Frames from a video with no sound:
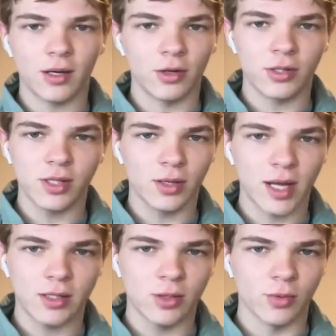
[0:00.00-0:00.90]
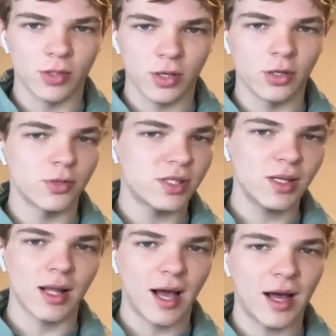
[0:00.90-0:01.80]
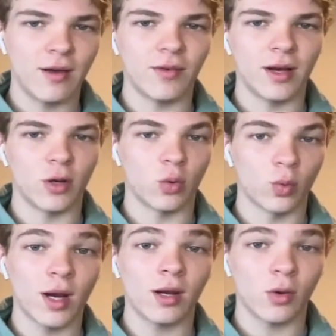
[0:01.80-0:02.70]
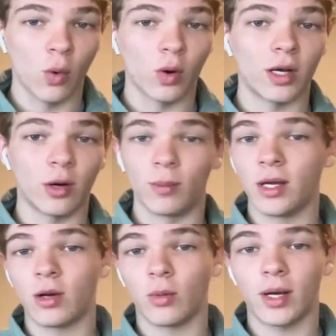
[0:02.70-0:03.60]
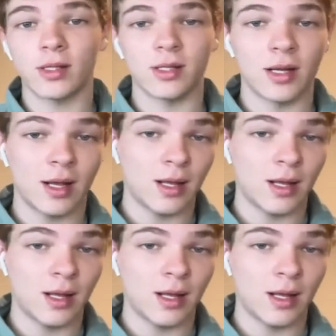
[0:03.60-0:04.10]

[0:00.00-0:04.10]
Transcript: here. You still got superstar. You still have a great core here. Miko Ranson and